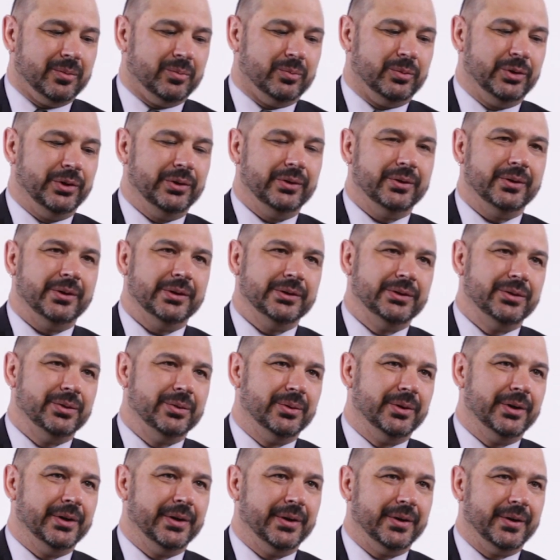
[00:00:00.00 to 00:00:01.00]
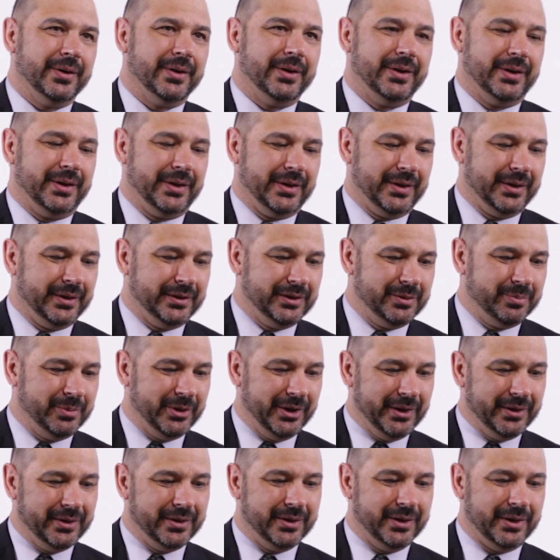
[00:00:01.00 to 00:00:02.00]
Bruno Latour
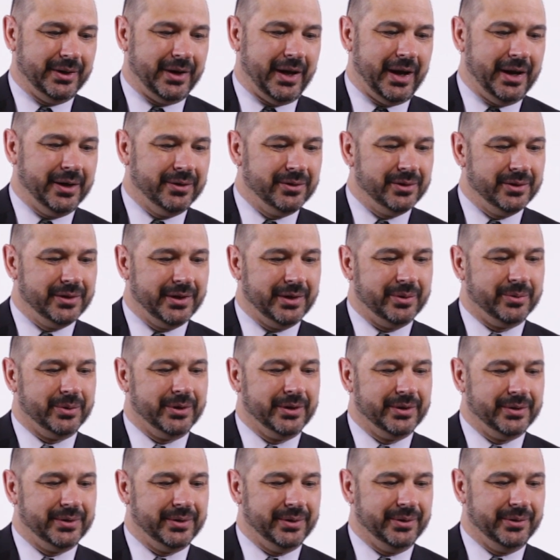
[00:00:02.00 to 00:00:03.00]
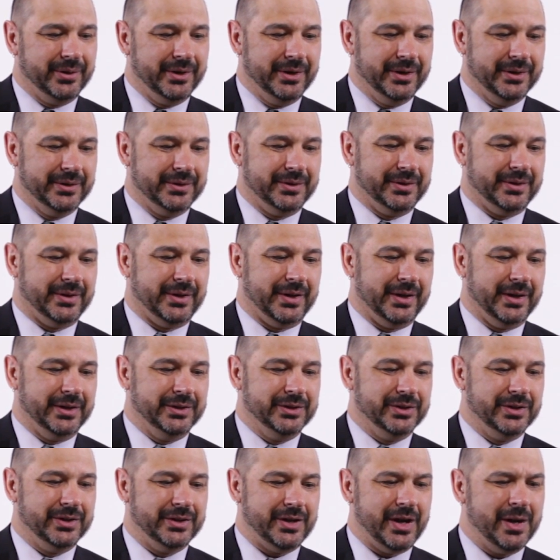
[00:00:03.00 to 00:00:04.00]
explained that actor-network theory is
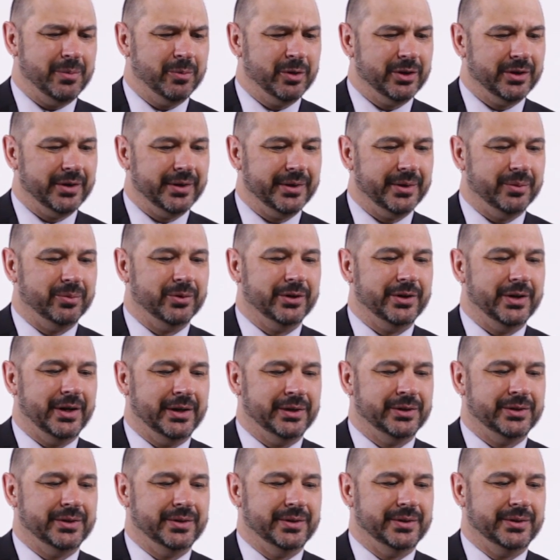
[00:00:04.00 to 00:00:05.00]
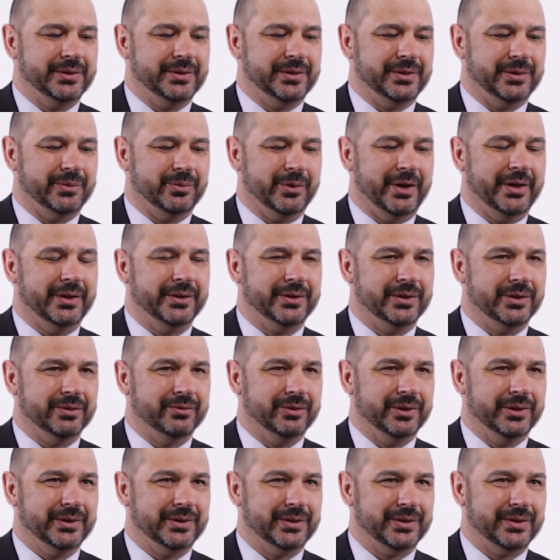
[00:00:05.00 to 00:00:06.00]
unashamedly reductionist and
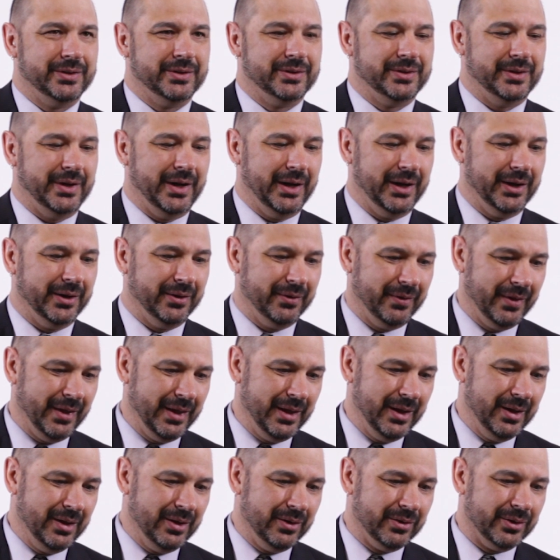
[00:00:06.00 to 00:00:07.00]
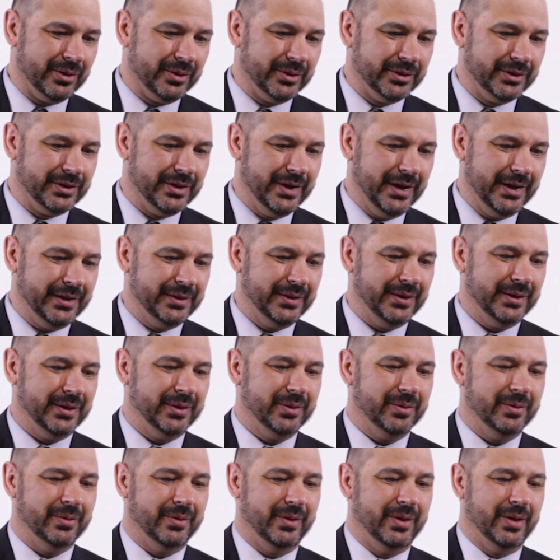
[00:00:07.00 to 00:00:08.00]
relativist, saying there is
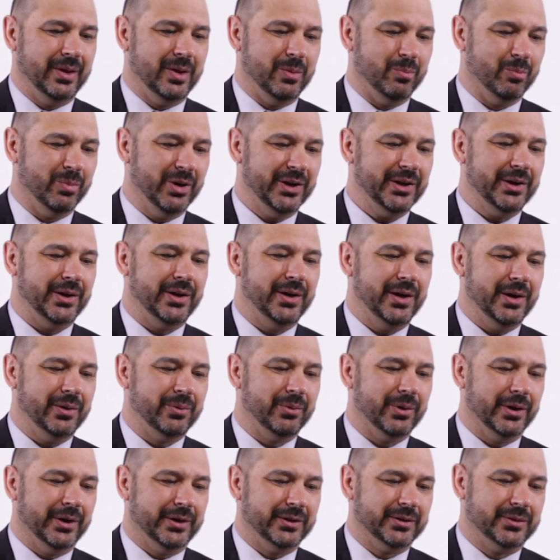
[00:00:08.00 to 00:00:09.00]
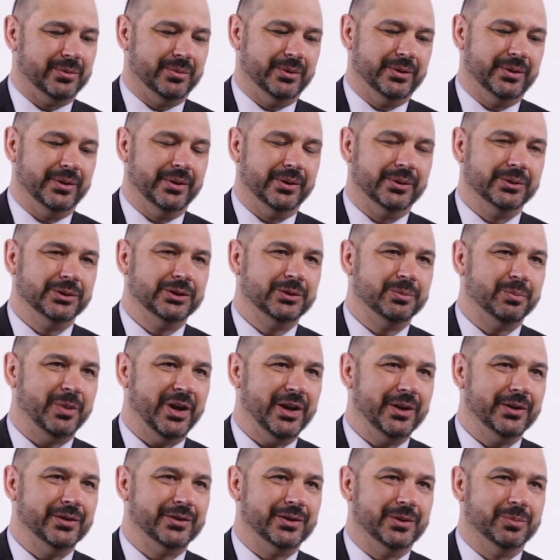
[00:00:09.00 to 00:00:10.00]
nothing but networks with no
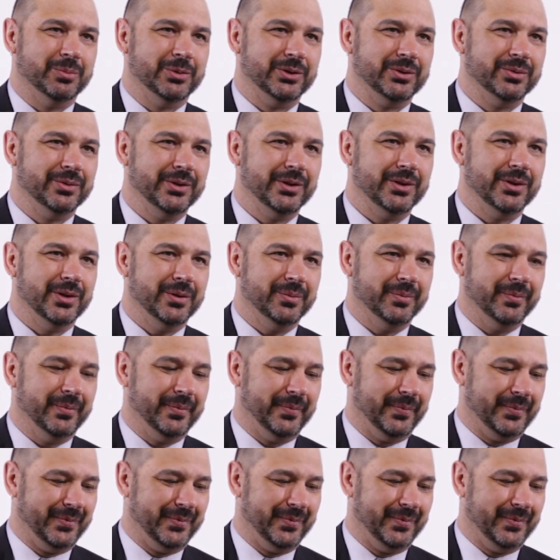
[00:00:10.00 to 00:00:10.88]
space in between them.